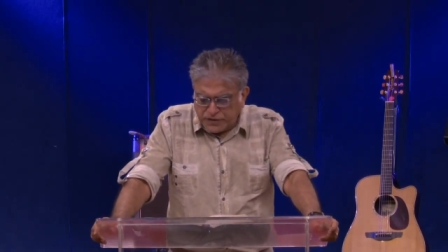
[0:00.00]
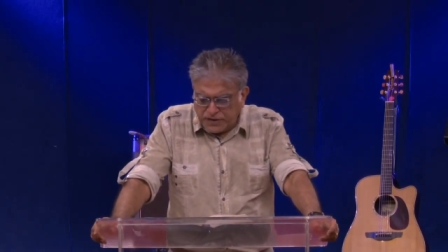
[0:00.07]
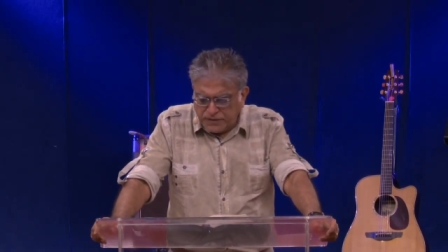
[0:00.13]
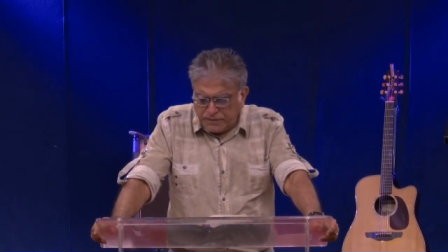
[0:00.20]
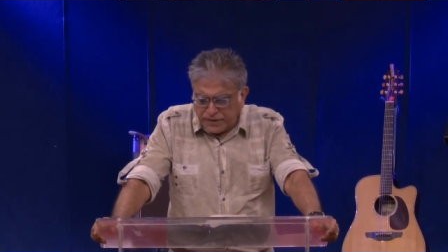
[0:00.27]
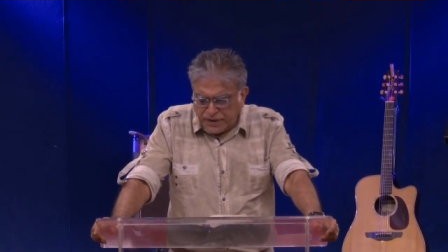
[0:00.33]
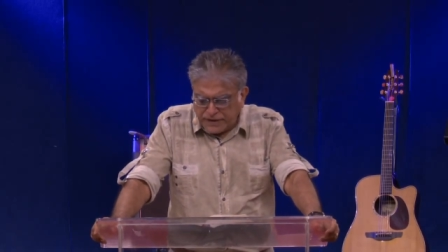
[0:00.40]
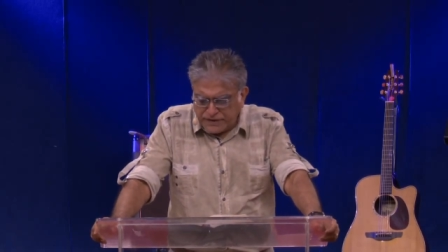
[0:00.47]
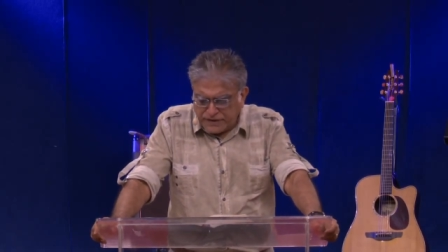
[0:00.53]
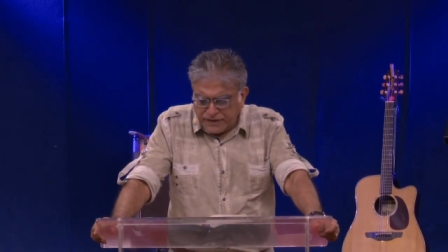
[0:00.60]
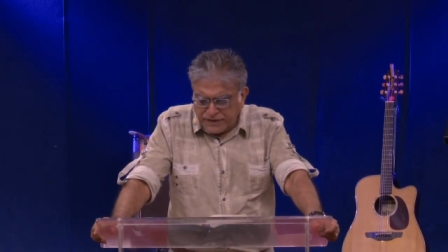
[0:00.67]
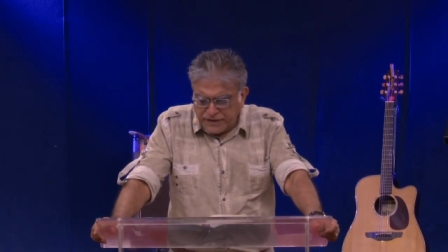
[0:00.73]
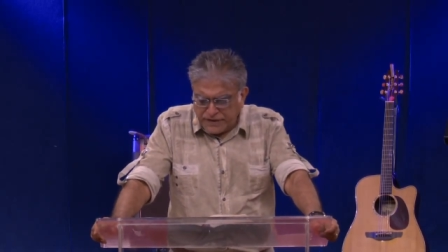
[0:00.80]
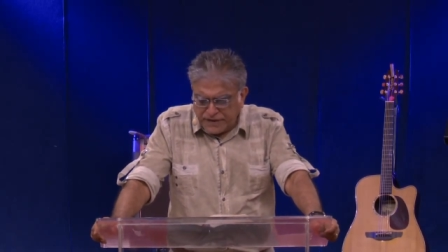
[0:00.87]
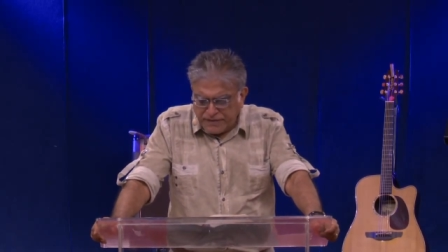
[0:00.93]
the
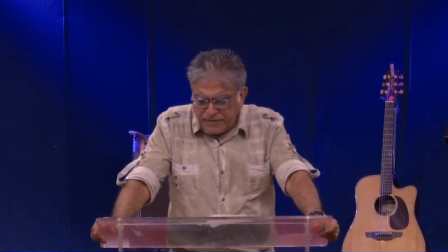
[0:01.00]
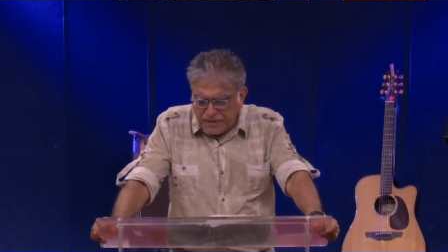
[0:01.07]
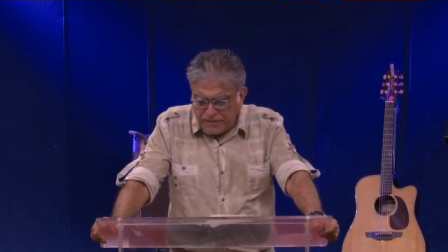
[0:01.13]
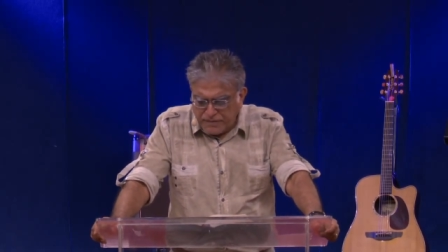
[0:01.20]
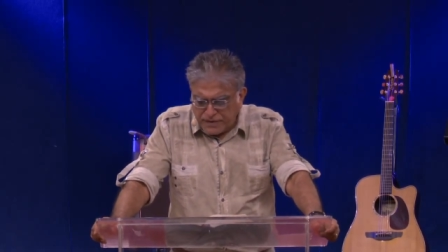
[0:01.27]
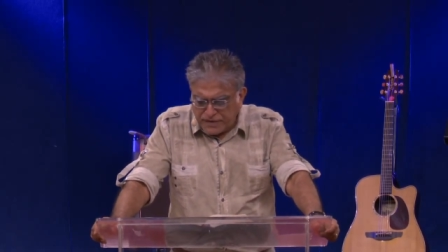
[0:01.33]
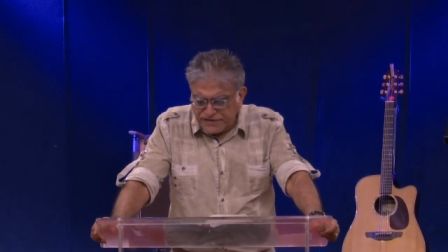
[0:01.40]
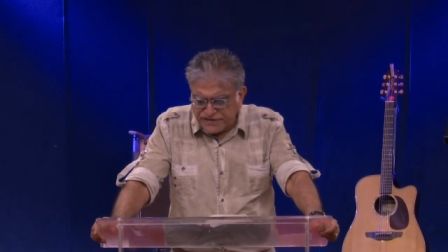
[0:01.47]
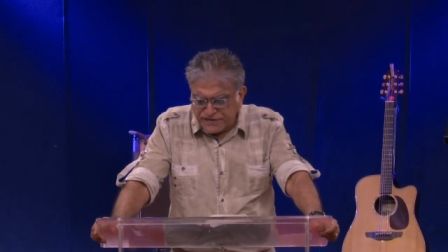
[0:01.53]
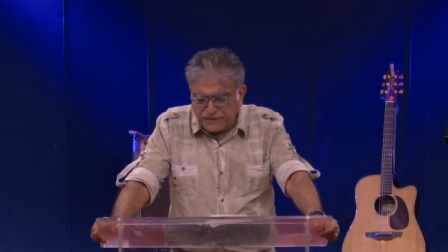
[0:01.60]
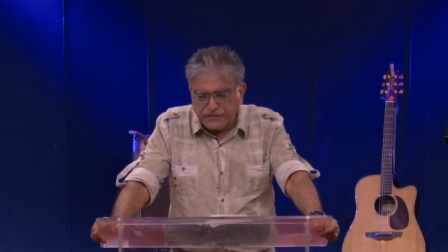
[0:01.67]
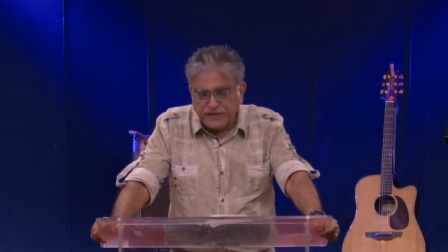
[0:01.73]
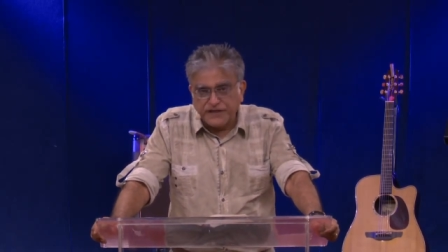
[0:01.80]
brethren in remembrance of